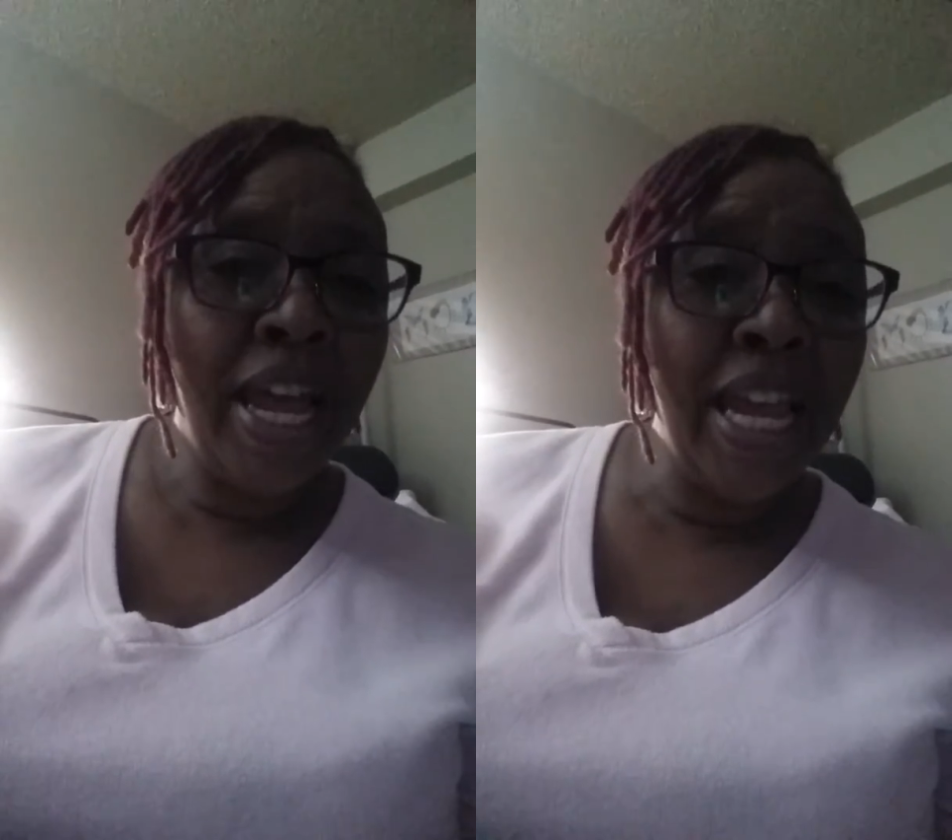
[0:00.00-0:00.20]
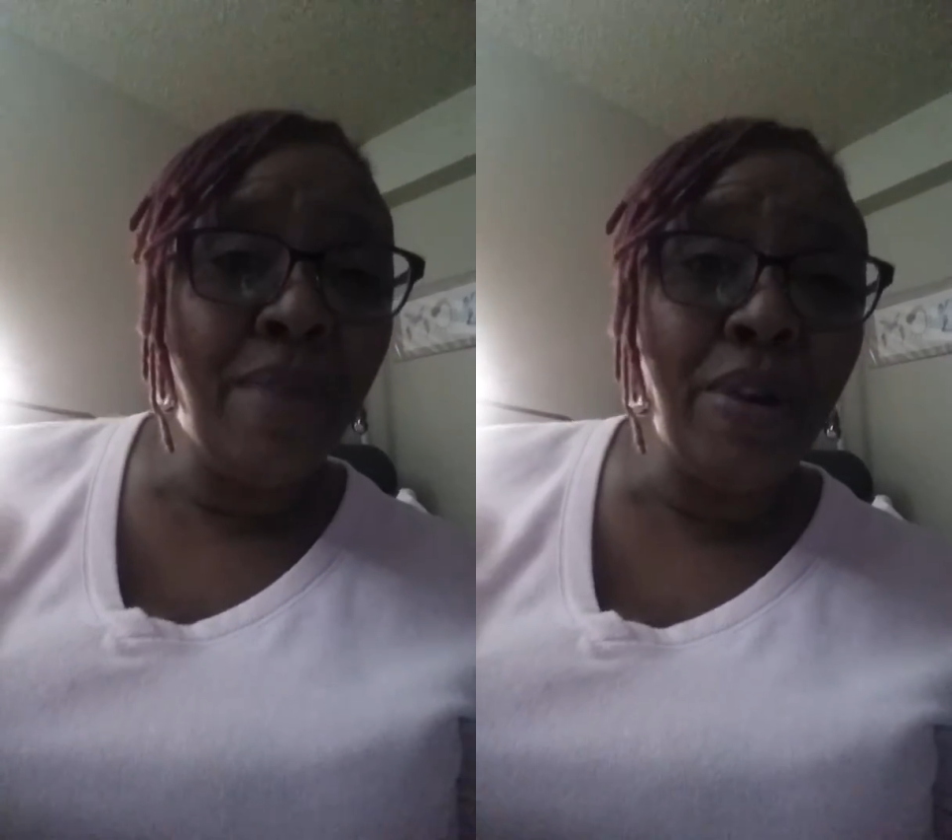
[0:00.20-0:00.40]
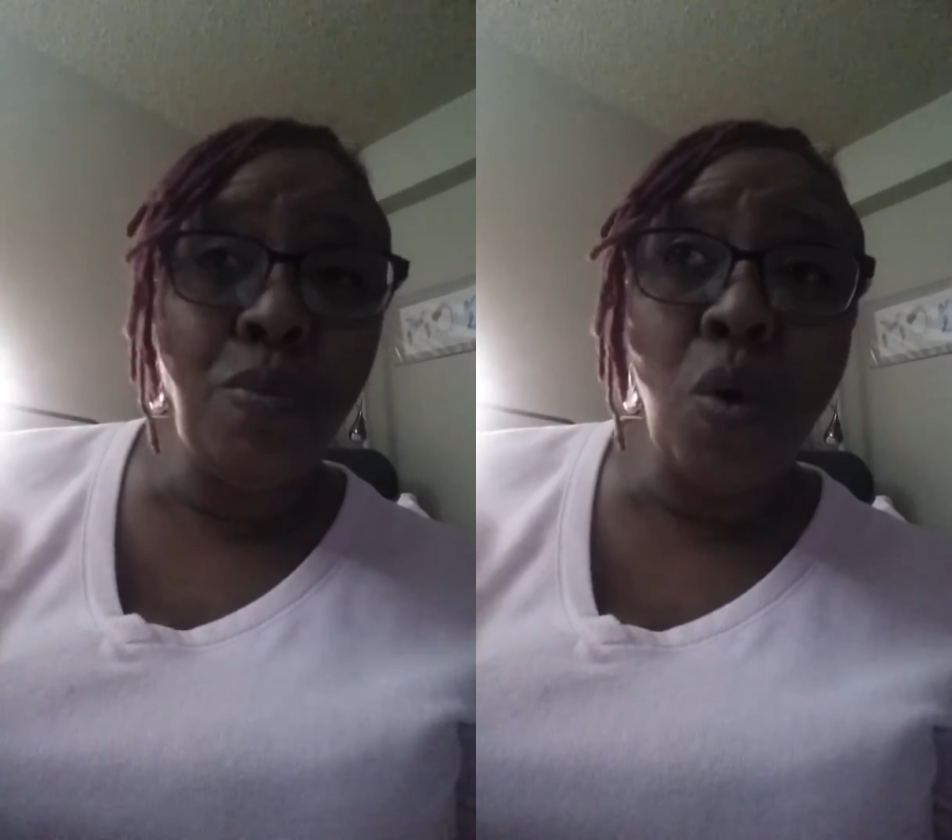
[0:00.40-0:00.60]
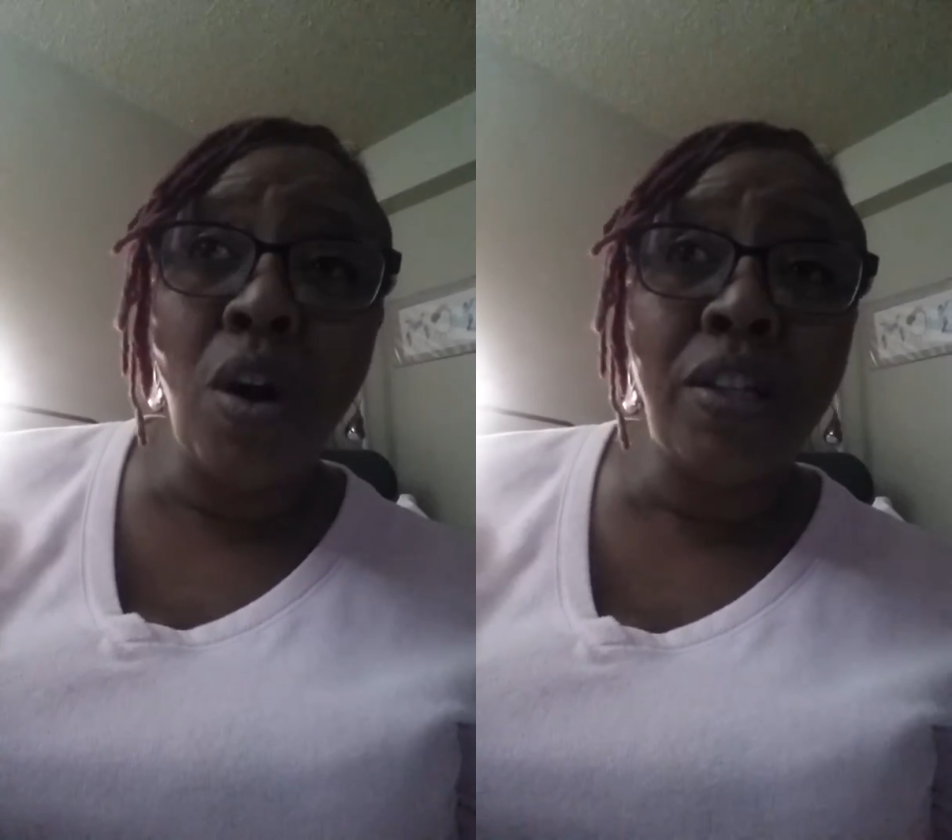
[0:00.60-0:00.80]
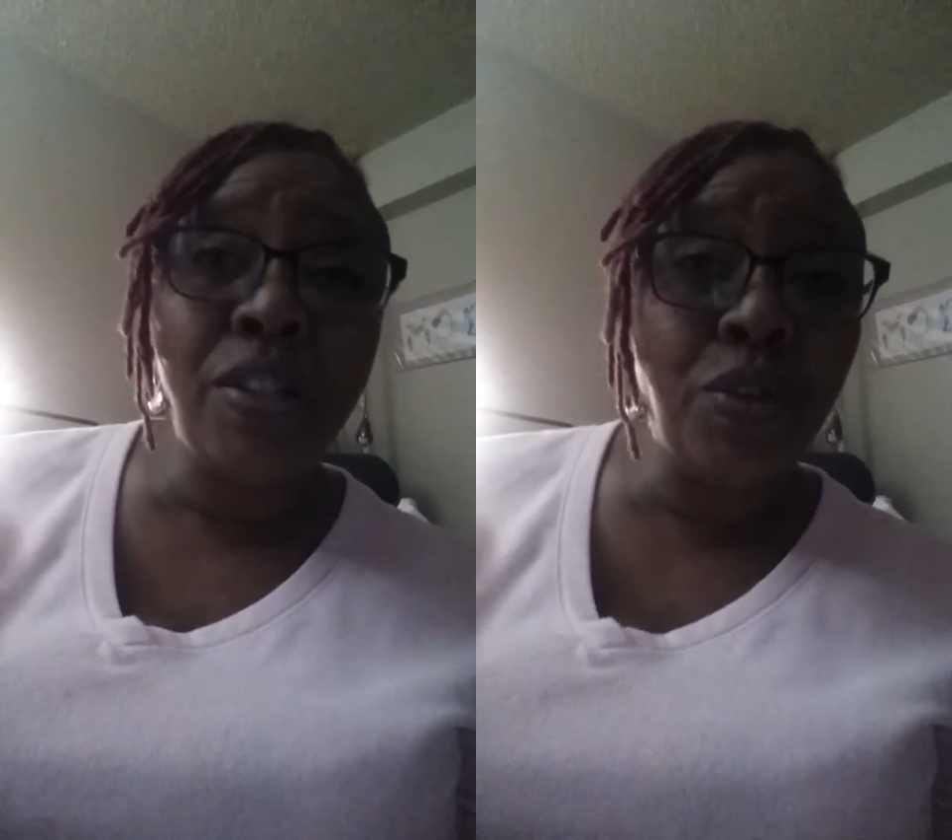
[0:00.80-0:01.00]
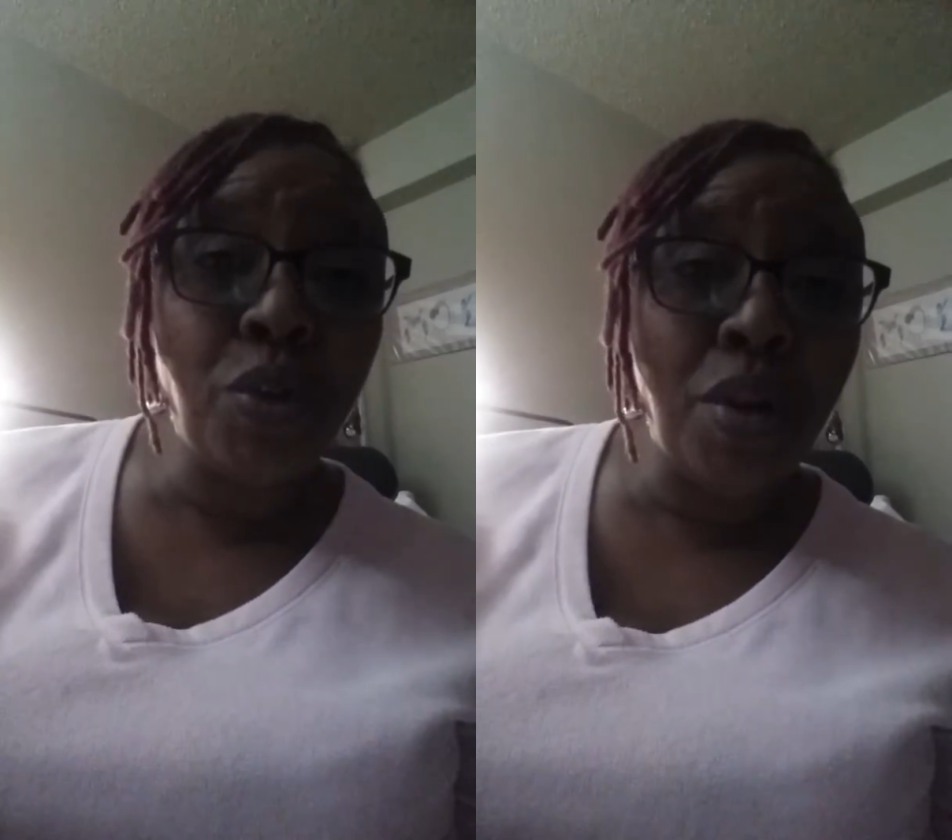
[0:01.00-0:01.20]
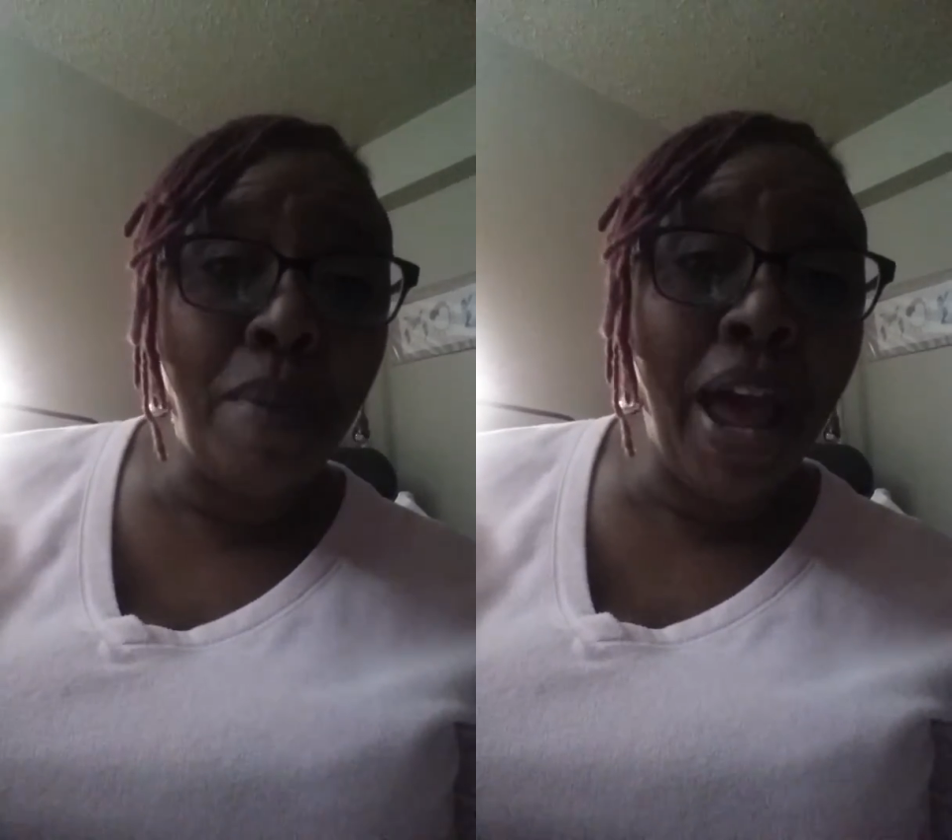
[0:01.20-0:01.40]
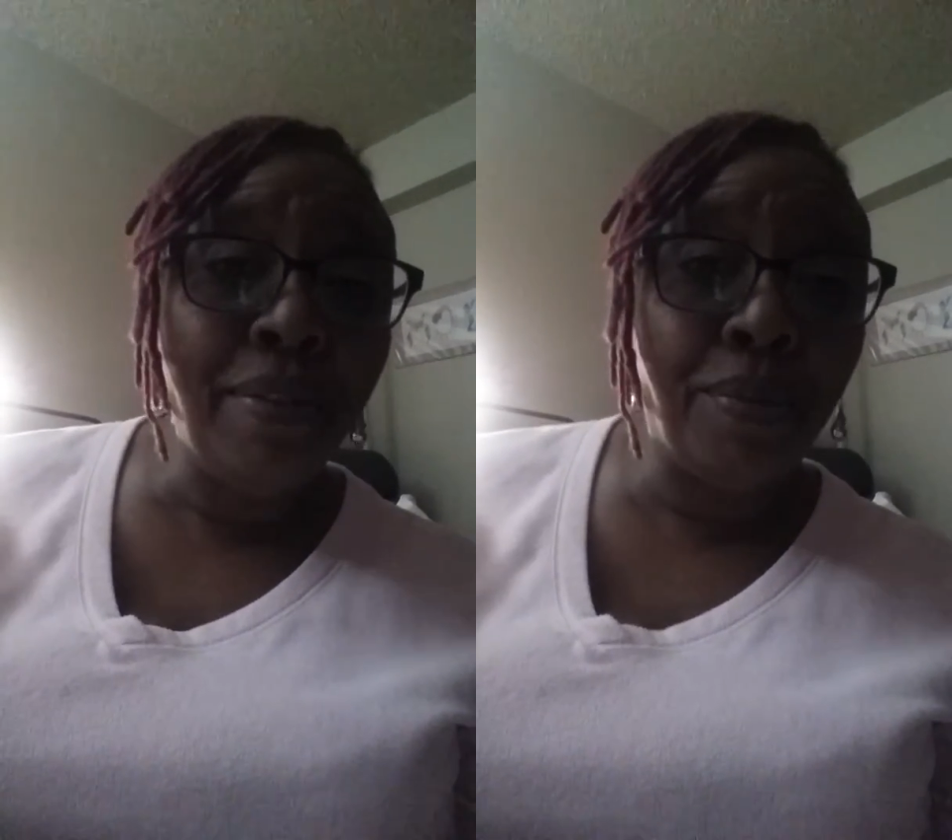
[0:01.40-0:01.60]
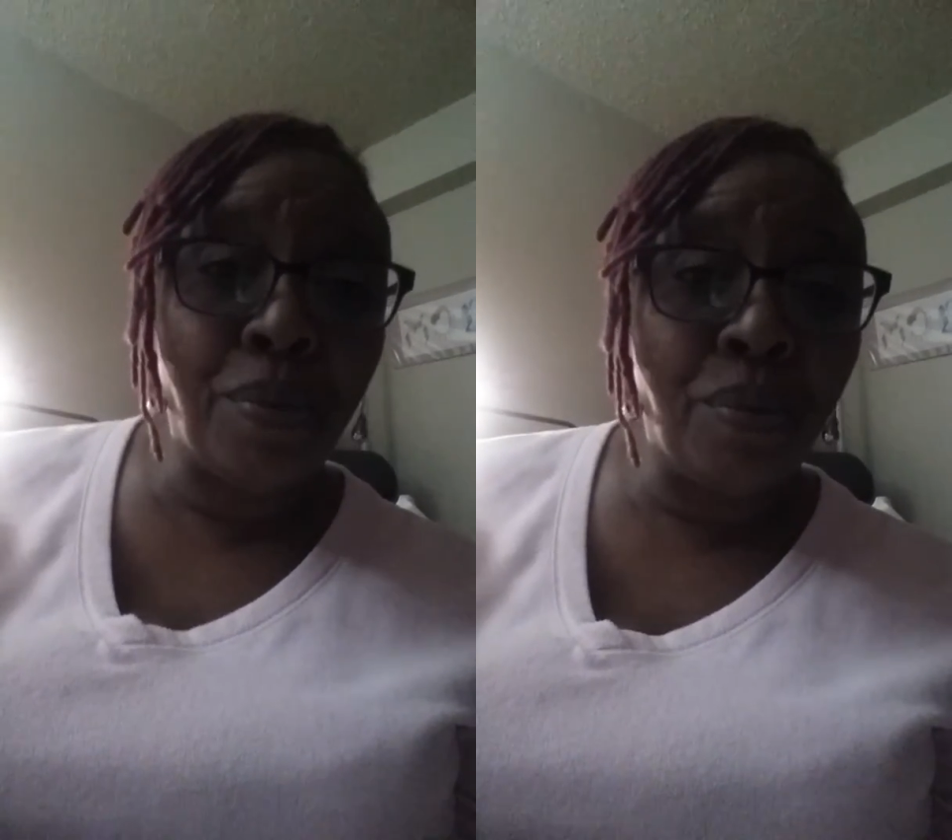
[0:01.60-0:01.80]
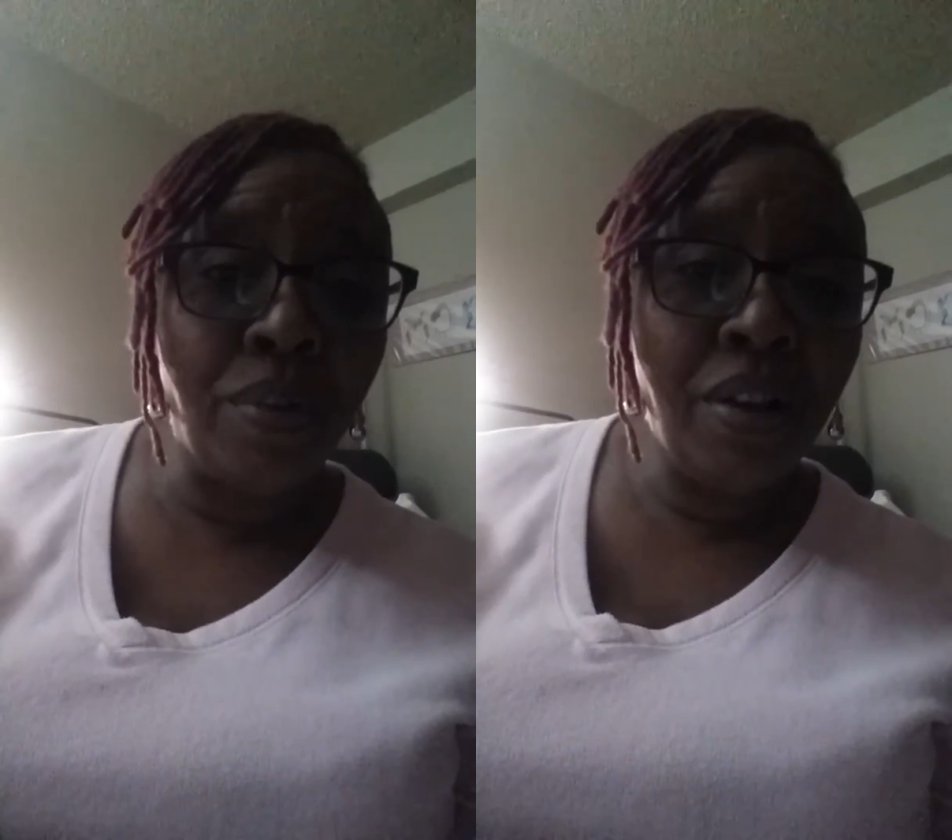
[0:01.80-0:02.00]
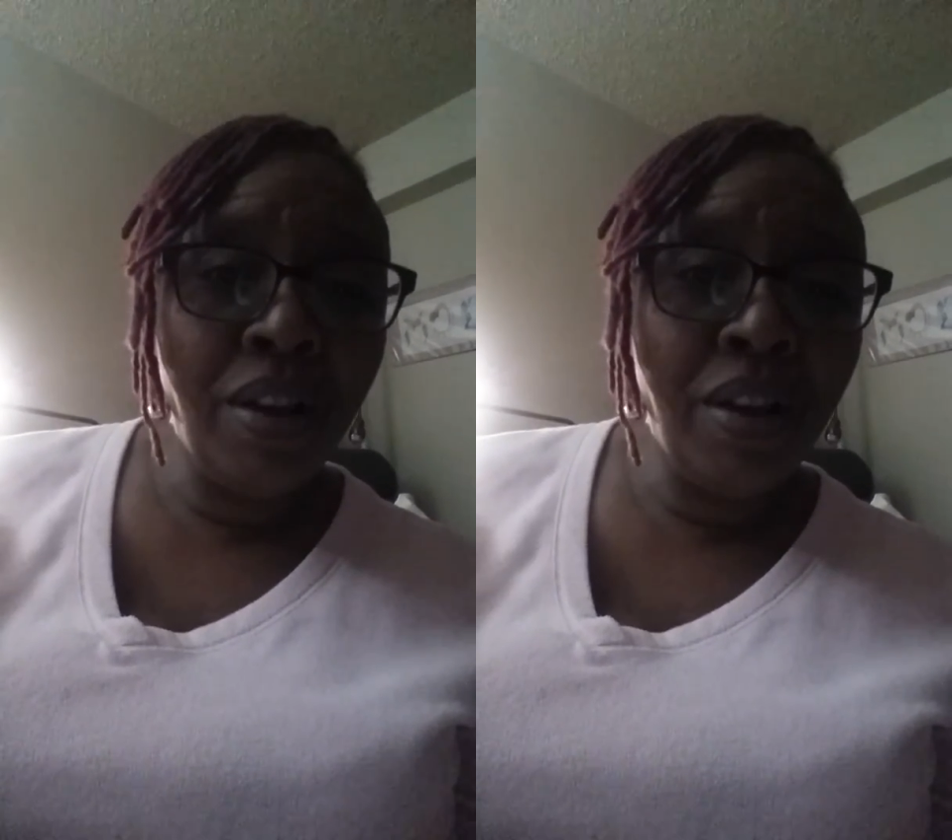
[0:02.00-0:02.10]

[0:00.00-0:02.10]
even walks her to the bathroom.